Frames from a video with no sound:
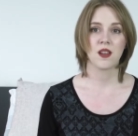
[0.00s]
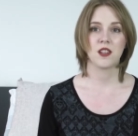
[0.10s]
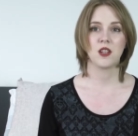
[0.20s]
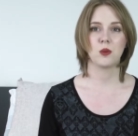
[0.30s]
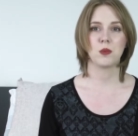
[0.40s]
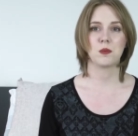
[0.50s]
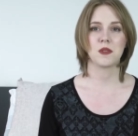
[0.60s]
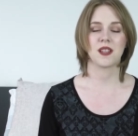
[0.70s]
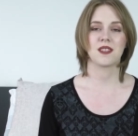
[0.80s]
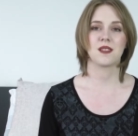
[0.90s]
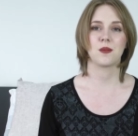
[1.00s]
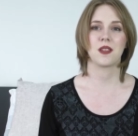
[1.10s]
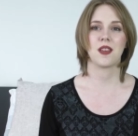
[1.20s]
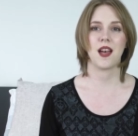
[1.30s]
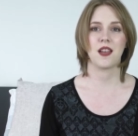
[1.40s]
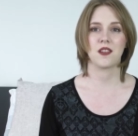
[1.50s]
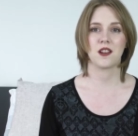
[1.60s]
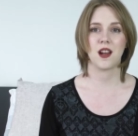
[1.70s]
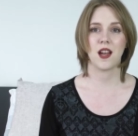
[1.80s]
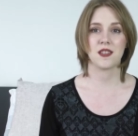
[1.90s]
you'll be presented with
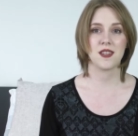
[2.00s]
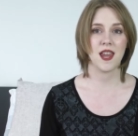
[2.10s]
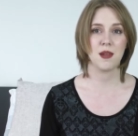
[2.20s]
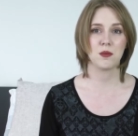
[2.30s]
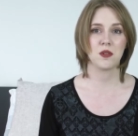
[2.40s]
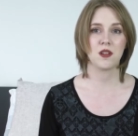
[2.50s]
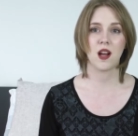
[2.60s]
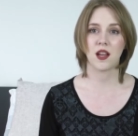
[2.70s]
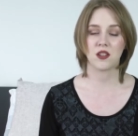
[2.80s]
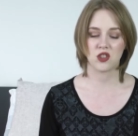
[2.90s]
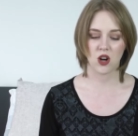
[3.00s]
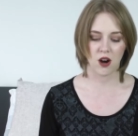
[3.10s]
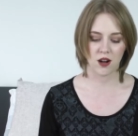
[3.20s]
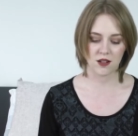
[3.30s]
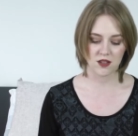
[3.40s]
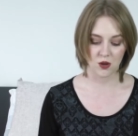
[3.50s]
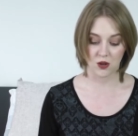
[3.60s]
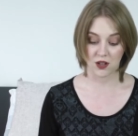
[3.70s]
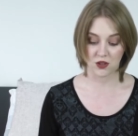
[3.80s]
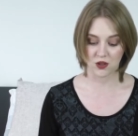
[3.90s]
either a table, a chart,
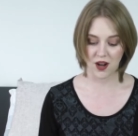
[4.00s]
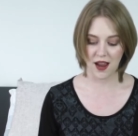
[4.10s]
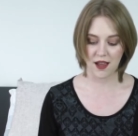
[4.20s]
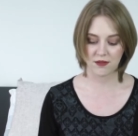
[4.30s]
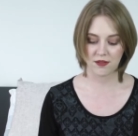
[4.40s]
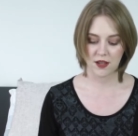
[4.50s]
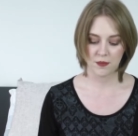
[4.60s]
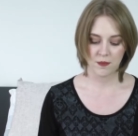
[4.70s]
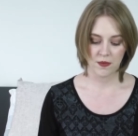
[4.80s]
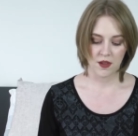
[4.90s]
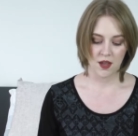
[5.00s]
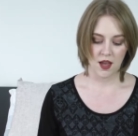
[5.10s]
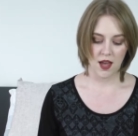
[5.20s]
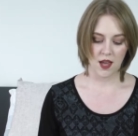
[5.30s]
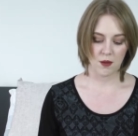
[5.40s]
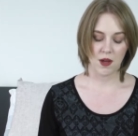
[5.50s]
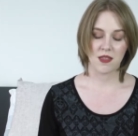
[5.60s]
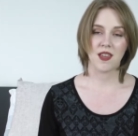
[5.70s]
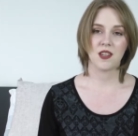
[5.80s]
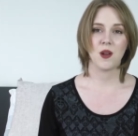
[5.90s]
or a graph.
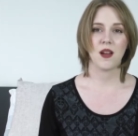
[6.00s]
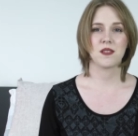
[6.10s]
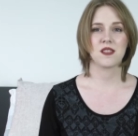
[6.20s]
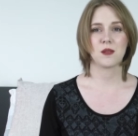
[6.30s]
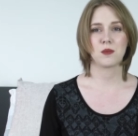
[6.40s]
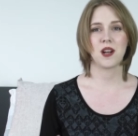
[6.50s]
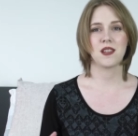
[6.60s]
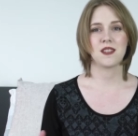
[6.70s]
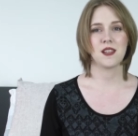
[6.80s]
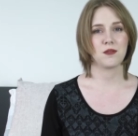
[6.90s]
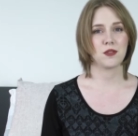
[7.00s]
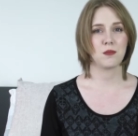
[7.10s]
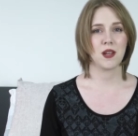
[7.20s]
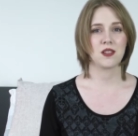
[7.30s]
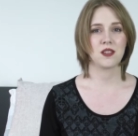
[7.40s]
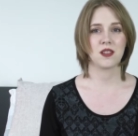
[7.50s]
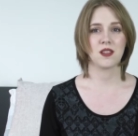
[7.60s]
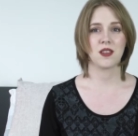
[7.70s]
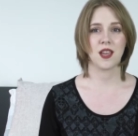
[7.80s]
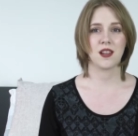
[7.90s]
And then you have to summarize the
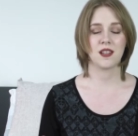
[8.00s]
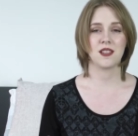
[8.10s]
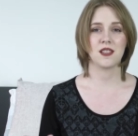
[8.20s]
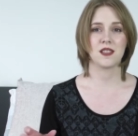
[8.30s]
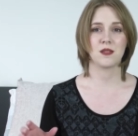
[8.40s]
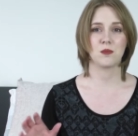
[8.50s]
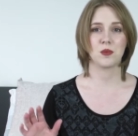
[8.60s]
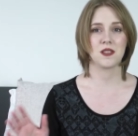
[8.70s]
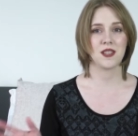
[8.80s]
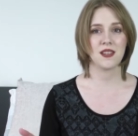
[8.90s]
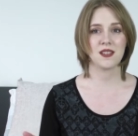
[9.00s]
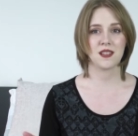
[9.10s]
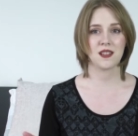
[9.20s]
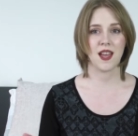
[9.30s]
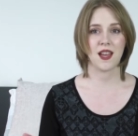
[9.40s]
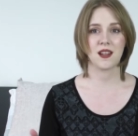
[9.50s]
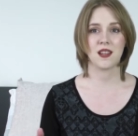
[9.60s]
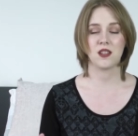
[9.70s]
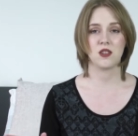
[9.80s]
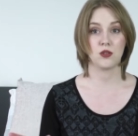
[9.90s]
information that is presented in that
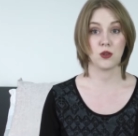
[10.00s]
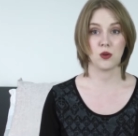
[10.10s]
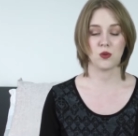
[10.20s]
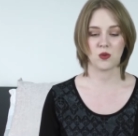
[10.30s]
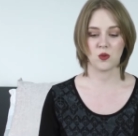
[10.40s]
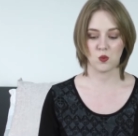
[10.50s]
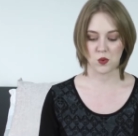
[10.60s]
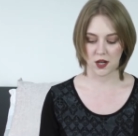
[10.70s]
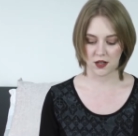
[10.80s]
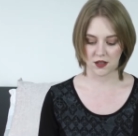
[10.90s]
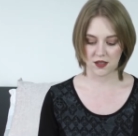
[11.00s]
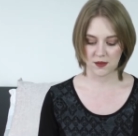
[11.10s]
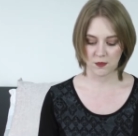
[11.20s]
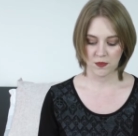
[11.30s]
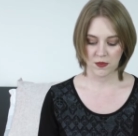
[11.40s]
in your own words.